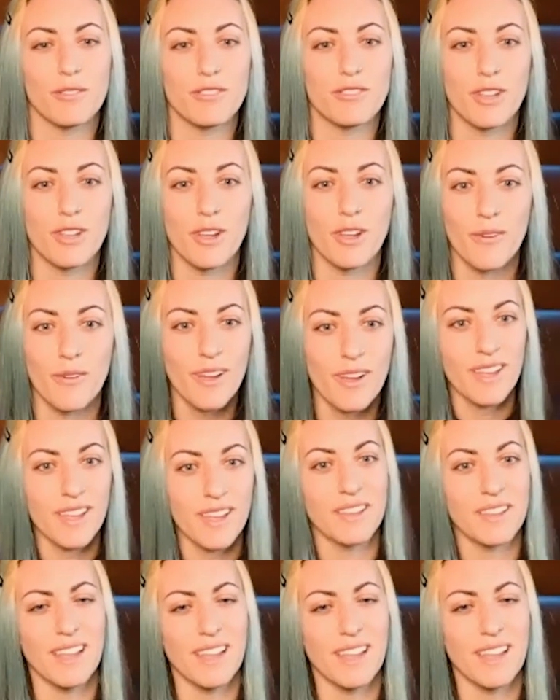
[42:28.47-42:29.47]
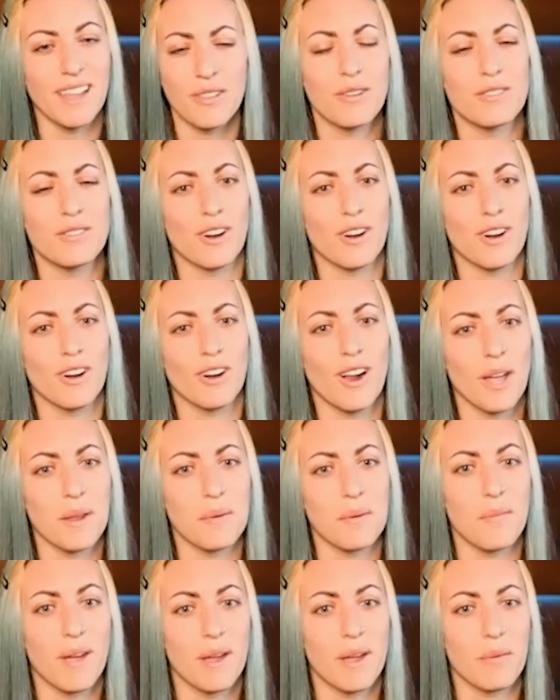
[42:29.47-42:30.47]
So none of those are
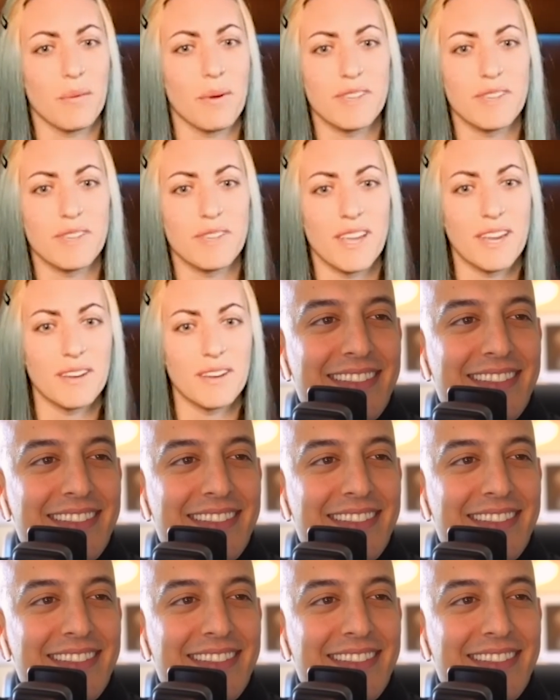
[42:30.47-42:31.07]
on my website.